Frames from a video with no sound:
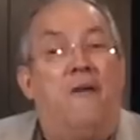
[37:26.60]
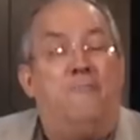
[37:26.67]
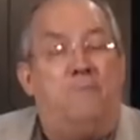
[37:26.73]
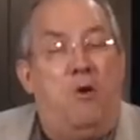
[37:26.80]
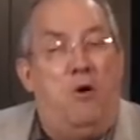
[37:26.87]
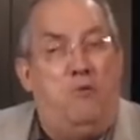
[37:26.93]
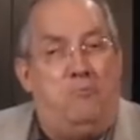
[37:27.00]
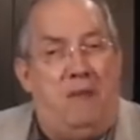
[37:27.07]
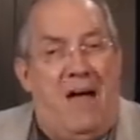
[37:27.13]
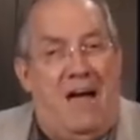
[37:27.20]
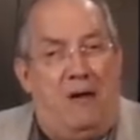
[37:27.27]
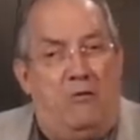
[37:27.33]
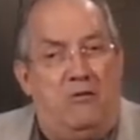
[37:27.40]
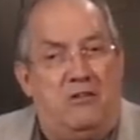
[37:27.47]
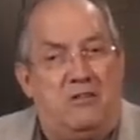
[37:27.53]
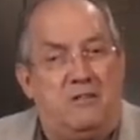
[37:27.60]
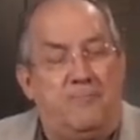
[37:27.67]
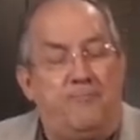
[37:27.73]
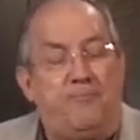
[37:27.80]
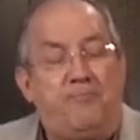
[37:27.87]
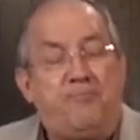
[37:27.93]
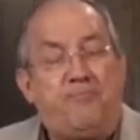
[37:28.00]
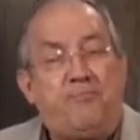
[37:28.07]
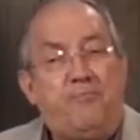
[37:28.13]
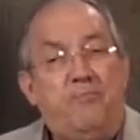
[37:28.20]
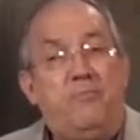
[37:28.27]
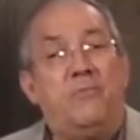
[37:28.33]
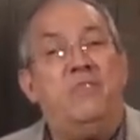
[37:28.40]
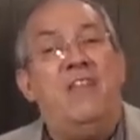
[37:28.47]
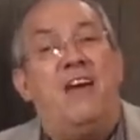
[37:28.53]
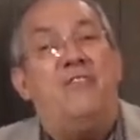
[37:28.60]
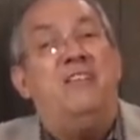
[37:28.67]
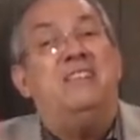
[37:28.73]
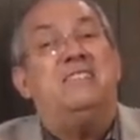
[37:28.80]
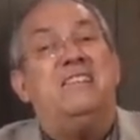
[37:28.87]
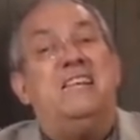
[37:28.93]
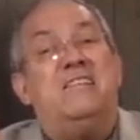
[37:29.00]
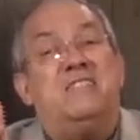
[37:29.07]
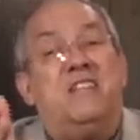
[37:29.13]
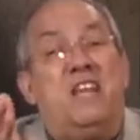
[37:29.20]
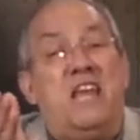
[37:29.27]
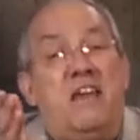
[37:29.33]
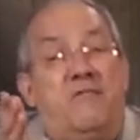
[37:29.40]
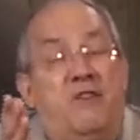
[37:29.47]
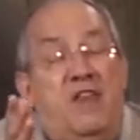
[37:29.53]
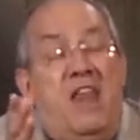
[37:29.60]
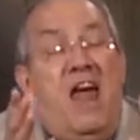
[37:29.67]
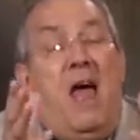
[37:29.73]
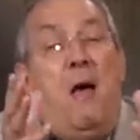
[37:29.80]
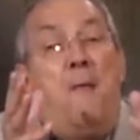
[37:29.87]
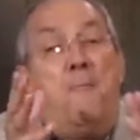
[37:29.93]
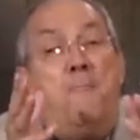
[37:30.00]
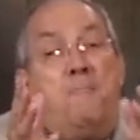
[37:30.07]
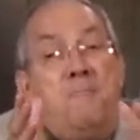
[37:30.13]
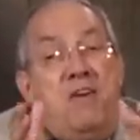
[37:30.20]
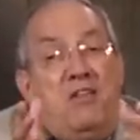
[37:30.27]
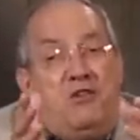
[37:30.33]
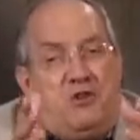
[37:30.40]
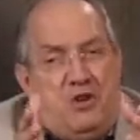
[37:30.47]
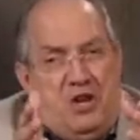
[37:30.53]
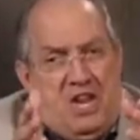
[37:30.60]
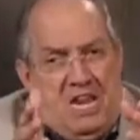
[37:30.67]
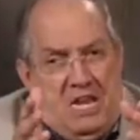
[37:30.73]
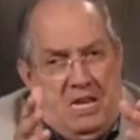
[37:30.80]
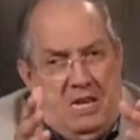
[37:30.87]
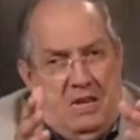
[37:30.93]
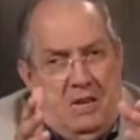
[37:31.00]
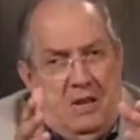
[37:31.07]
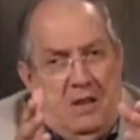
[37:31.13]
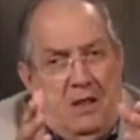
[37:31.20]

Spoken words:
of both powers. Now, this isn't even mentioning